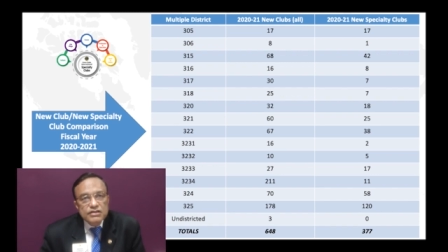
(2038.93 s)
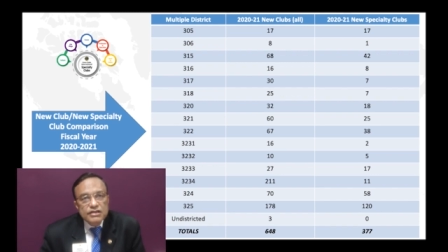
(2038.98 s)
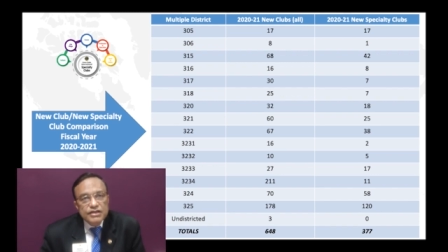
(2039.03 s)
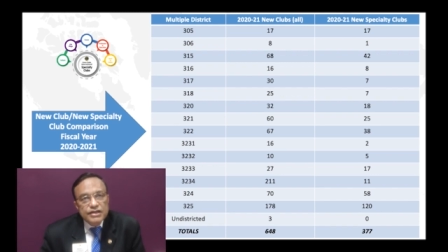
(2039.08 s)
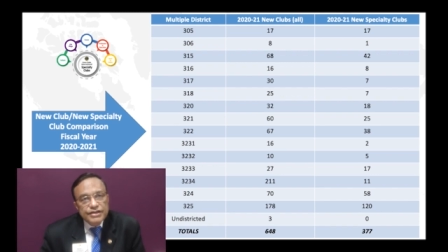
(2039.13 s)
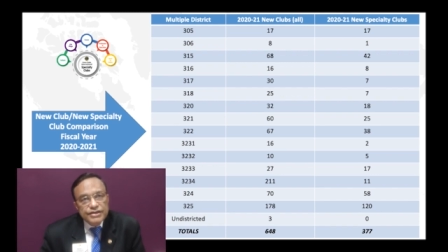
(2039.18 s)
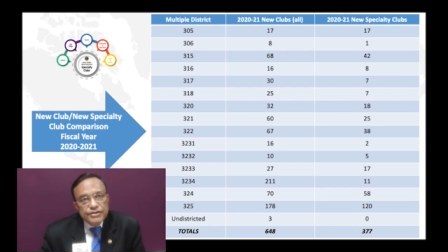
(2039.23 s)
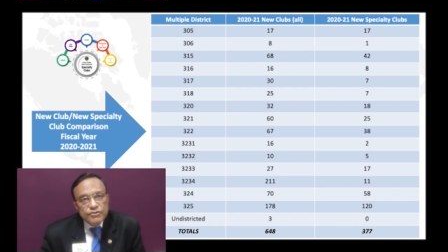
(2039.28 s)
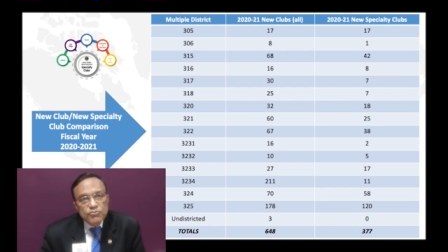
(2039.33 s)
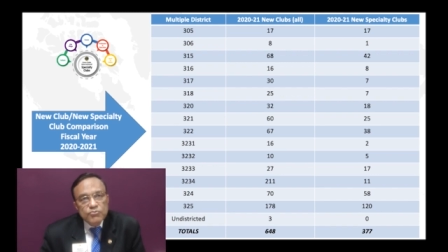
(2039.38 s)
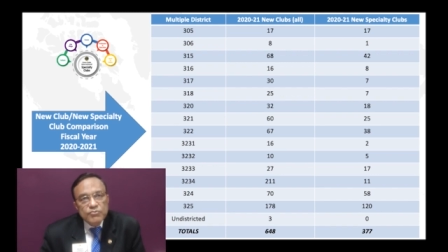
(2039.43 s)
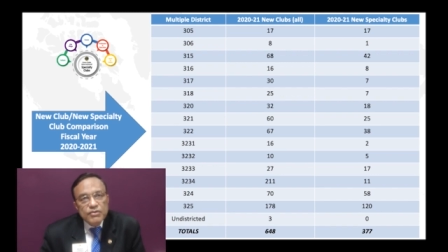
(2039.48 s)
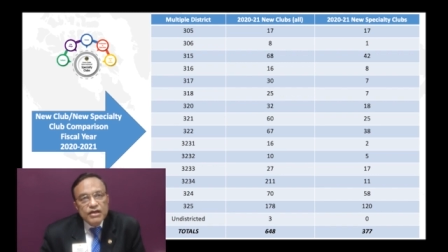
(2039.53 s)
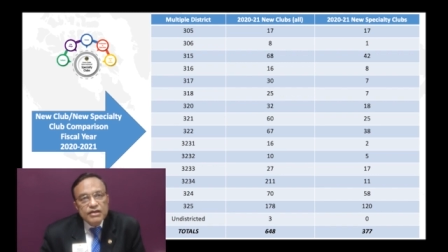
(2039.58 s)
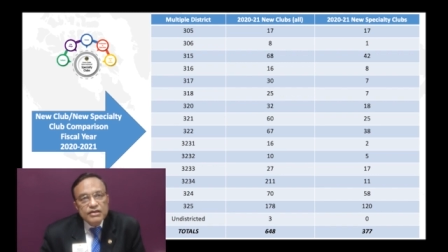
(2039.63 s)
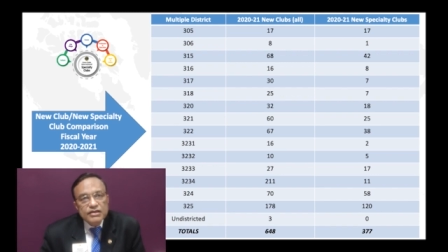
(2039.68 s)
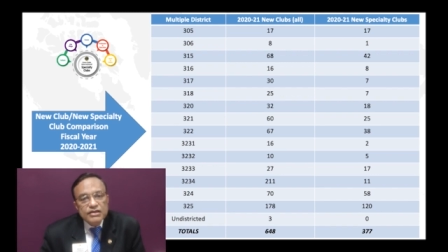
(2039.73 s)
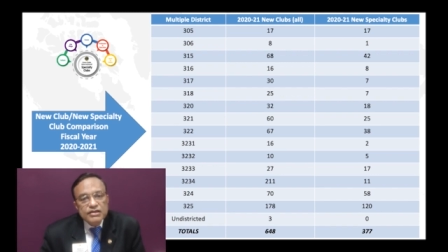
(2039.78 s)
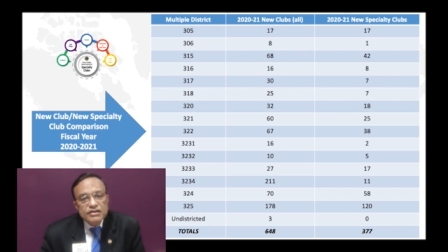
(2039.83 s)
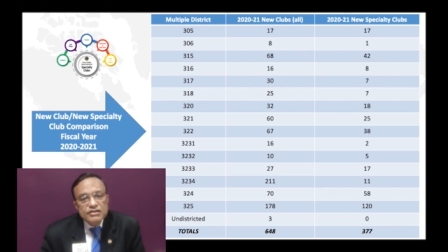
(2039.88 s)
in new
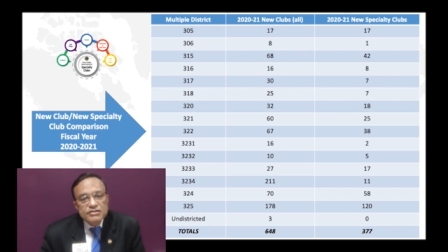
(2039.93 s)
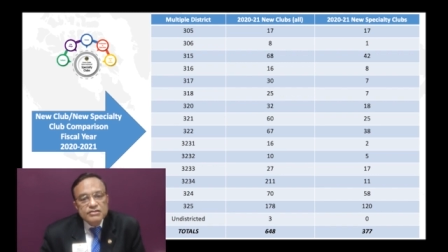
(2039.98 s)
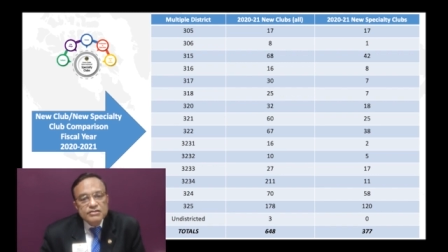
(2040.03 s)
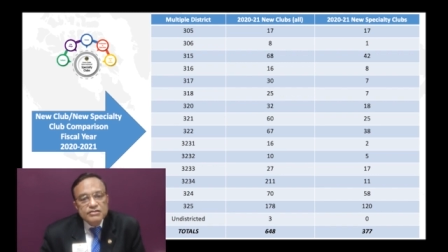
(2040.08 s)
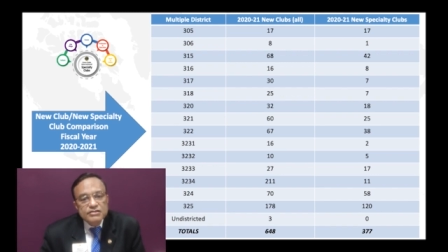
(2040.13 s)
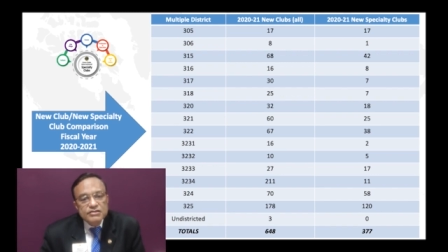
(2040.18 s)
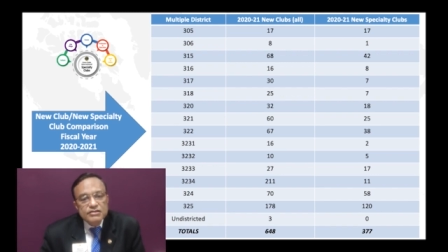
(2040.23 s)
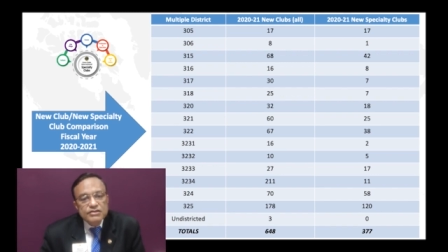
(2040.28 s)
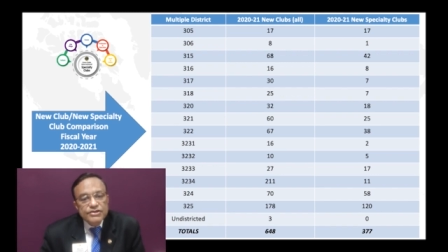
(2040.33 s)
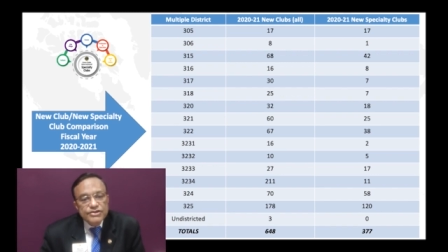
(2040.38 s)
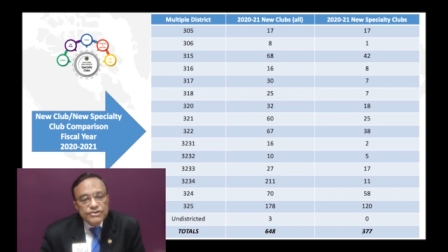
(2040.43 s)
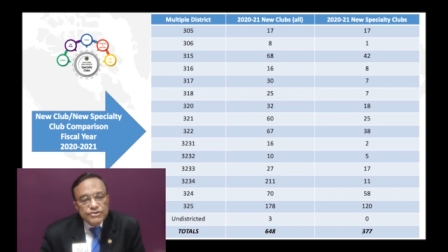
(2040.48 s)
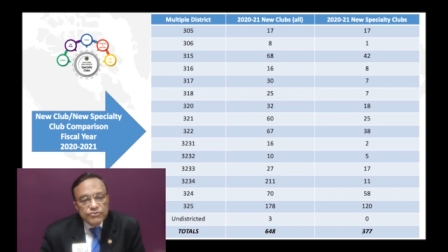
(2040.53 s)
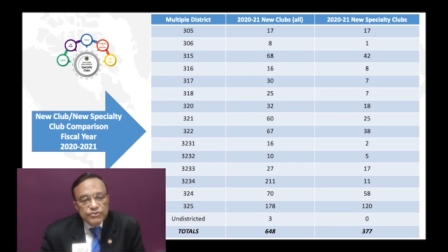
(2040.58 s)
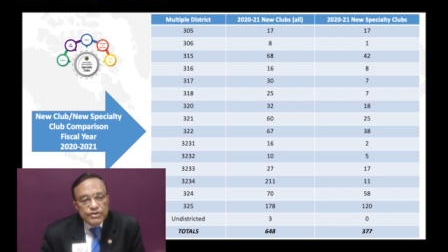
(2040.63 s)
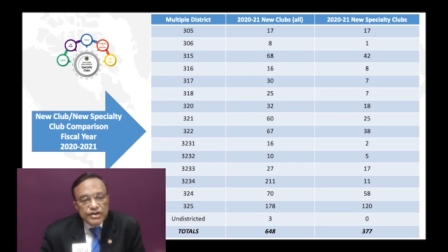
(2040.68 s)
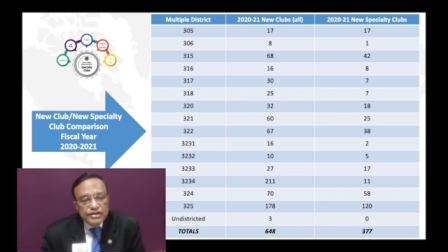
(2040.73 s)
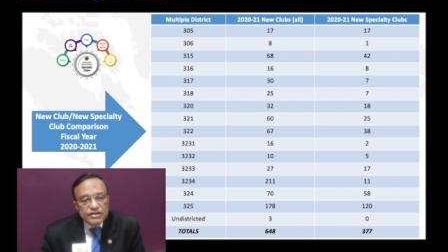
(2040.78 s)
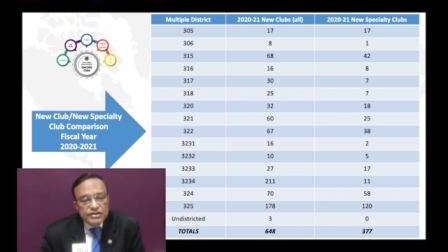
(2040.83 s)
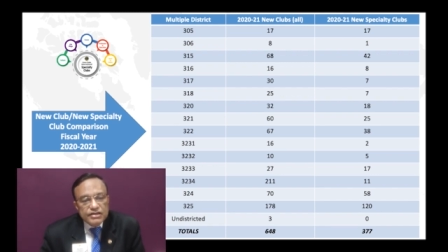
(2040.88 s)
market,
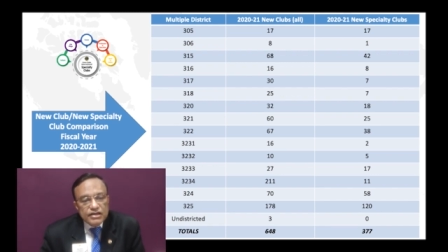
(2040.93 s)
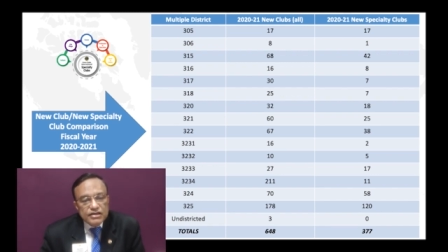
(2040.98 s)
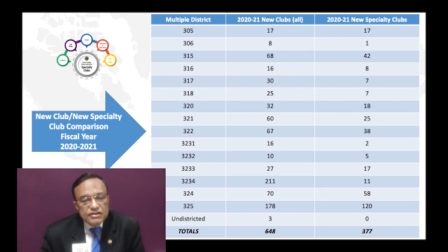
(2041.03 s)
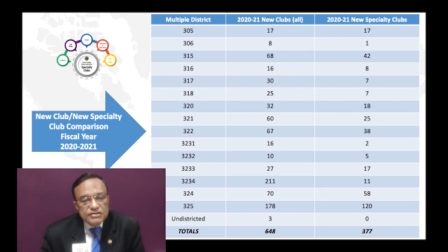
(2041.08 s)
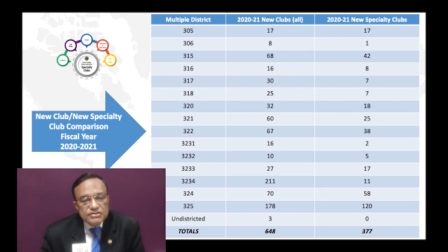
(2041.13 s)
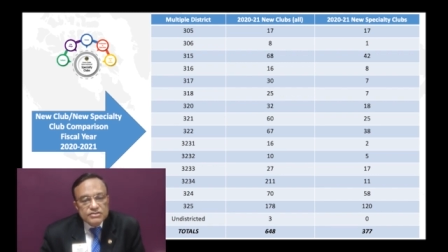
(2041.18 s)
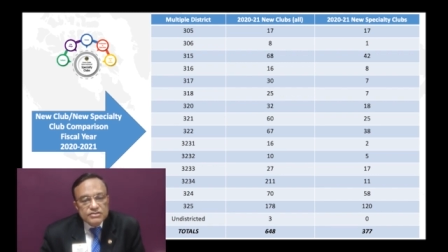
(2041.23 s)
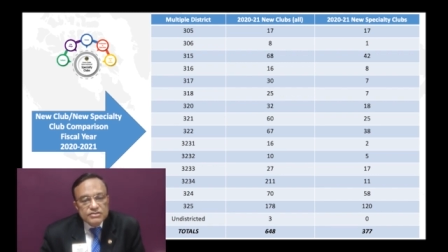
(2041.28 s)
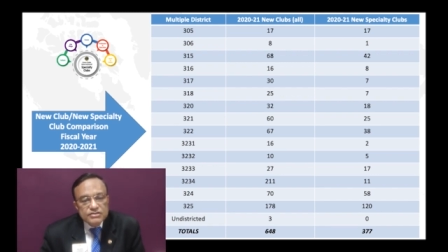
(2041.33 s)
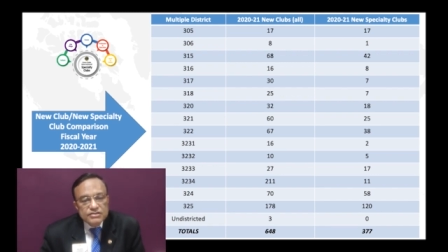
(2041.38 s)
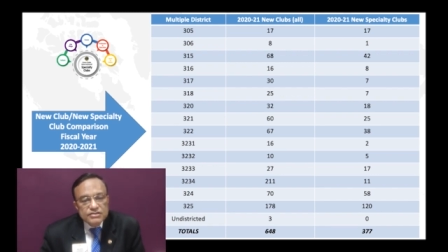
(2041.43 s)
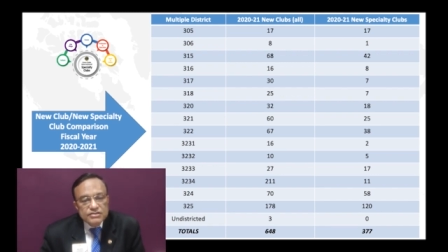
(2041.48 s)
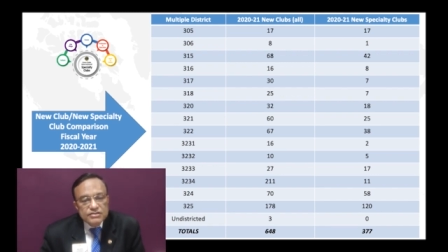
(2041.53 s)
new areas.